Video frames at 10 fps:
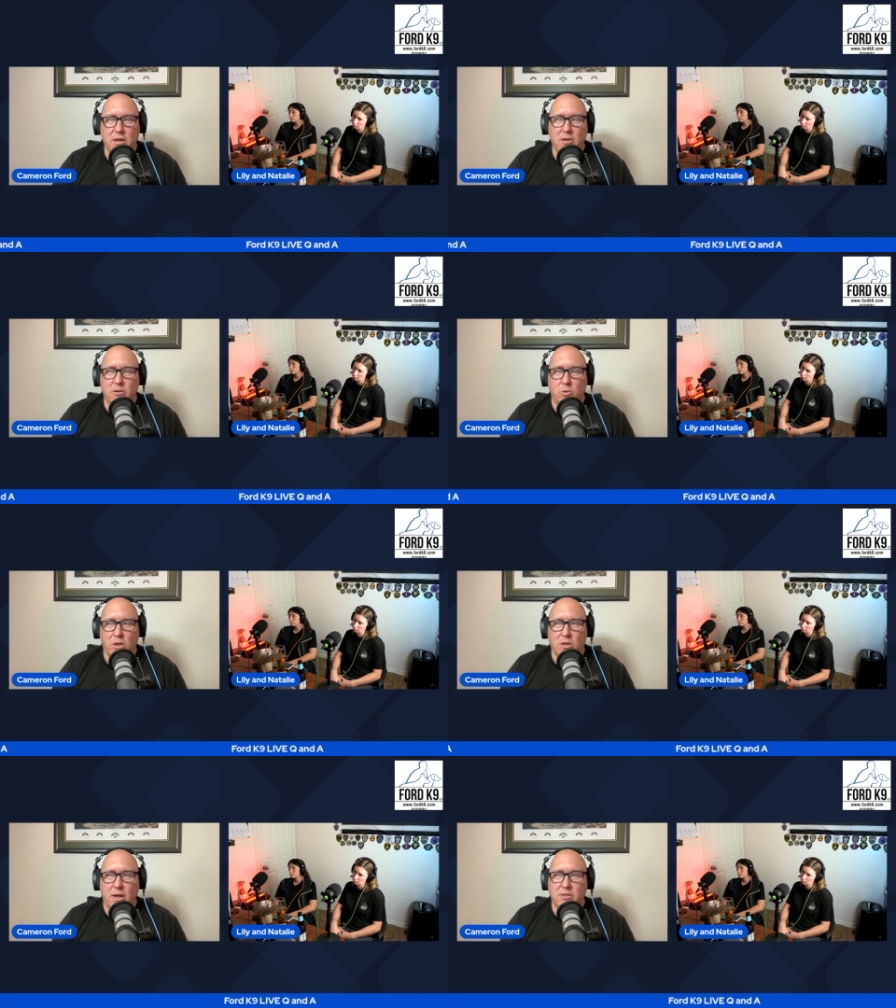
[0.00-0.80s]
doing
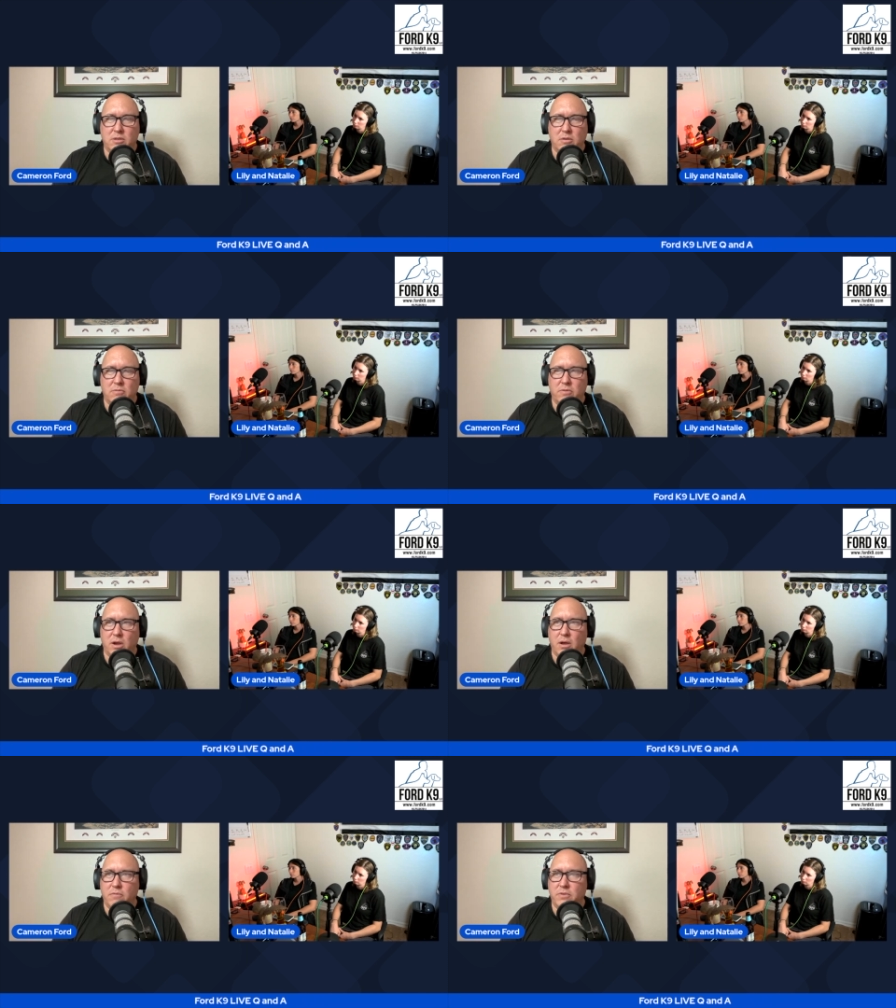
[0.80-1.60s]
lots
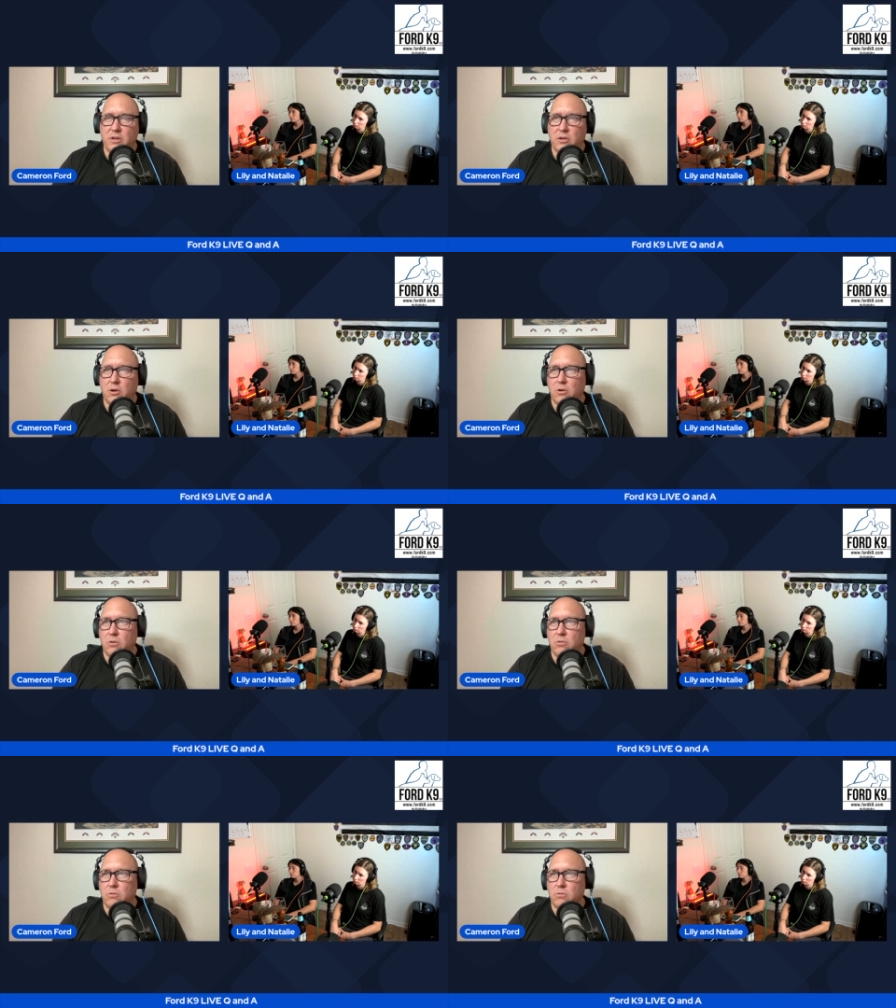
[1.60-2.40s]
of
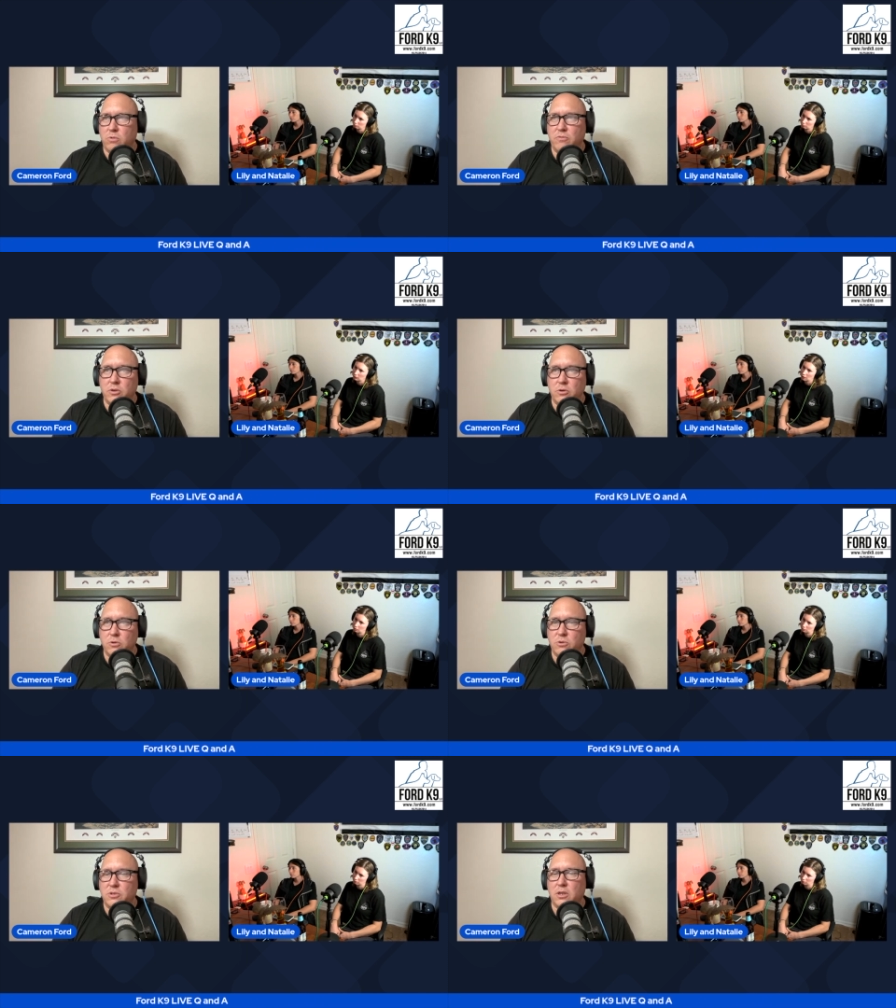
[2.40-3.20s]
video
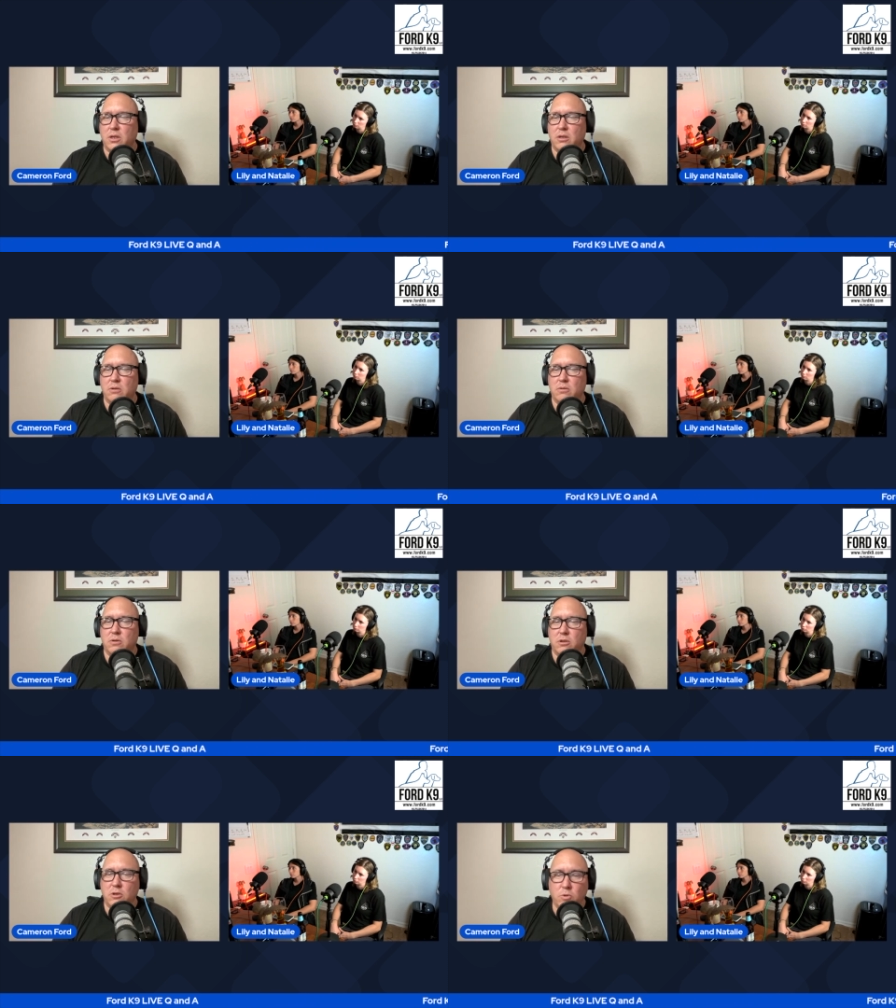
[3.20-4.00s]
reviews and
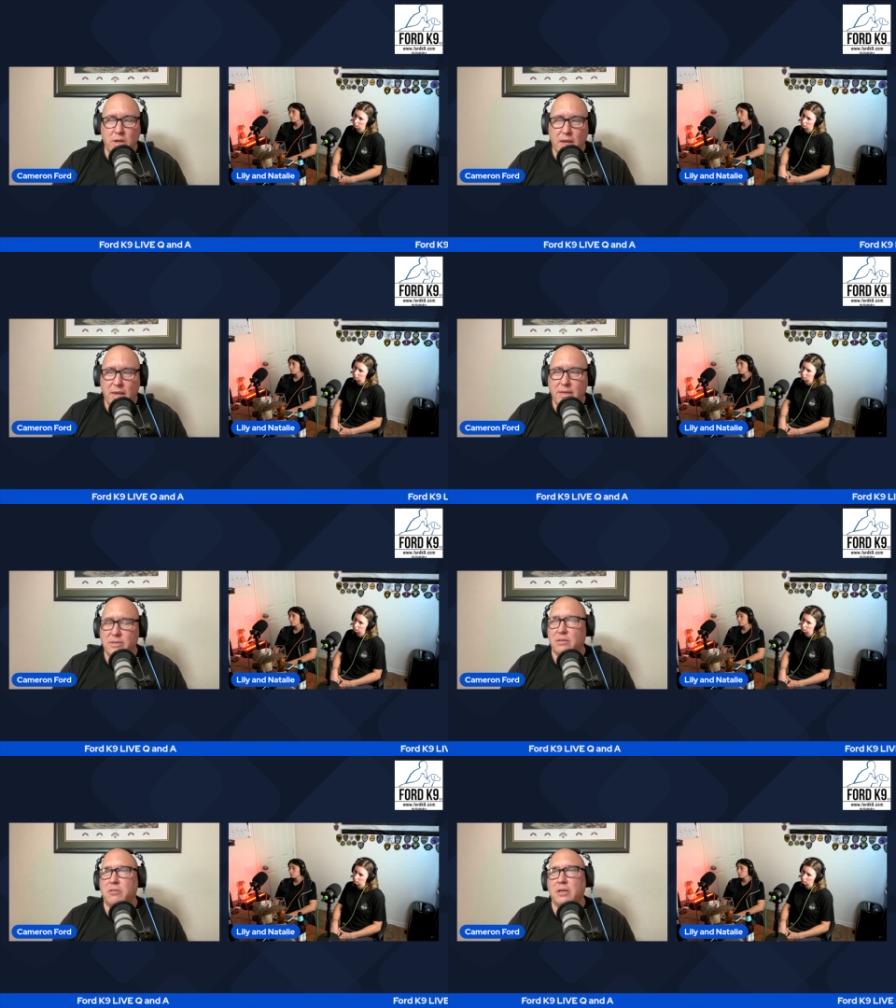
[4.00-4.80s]
Q&As
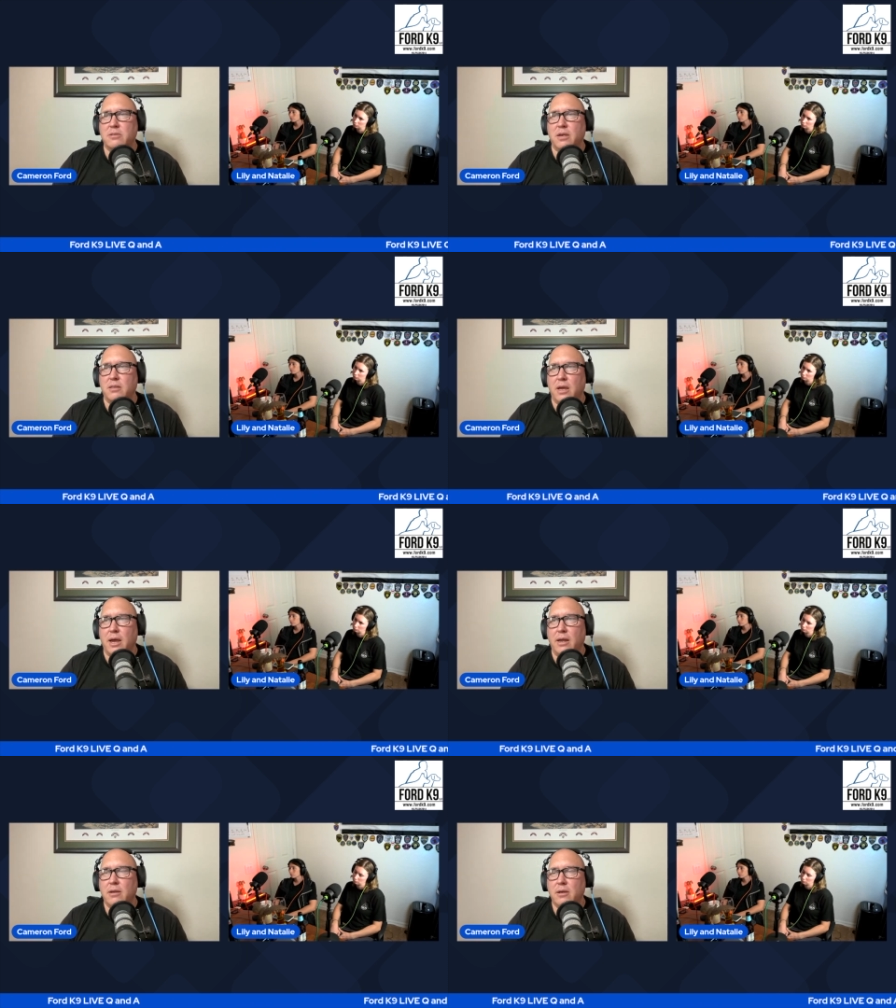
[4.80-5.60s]
and things like that.